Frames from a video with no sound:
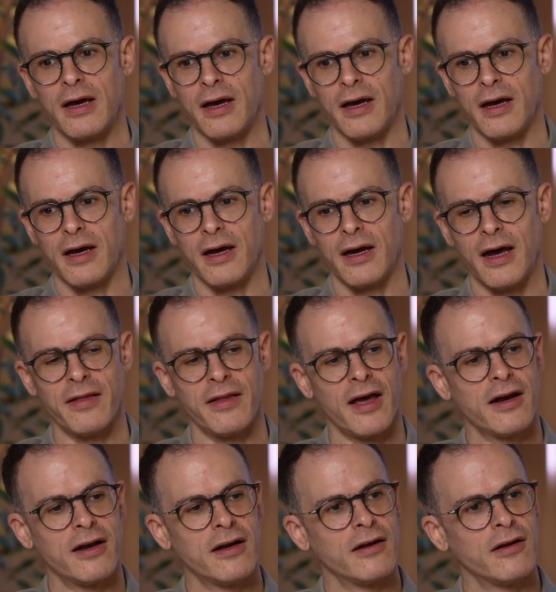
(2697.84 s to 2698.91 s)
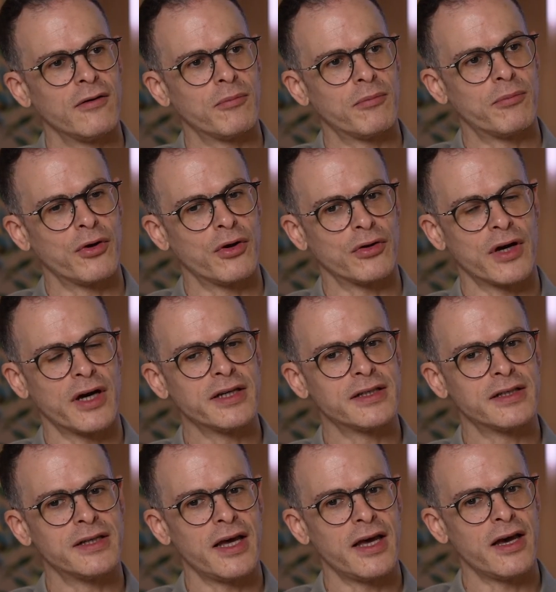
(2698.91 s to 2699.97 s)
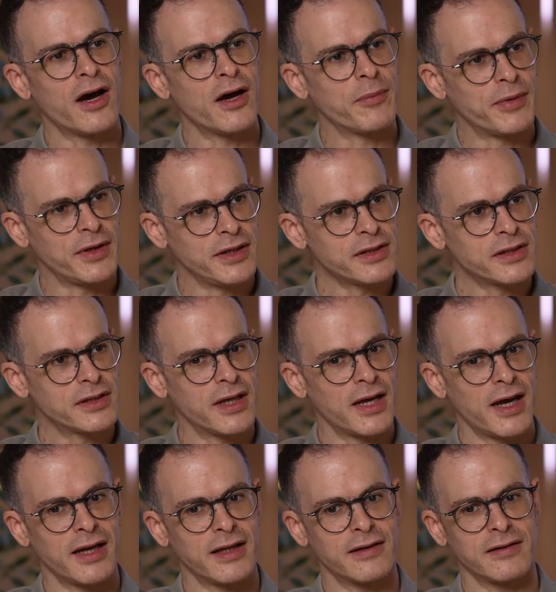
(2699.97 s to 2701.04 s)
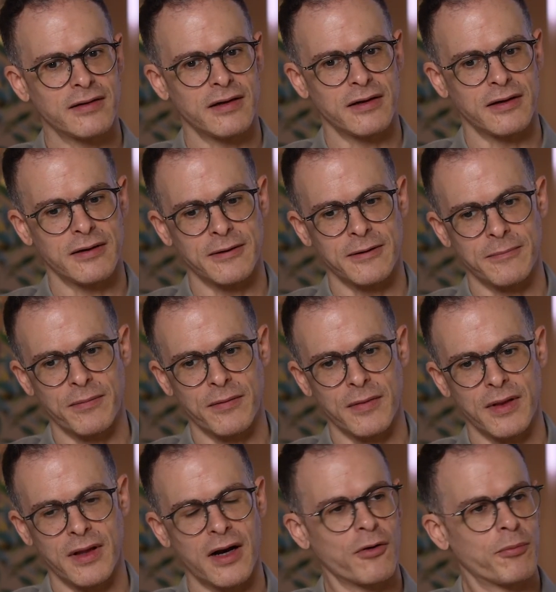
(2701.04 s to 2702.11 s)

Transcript: And then prioritize the AI piece that are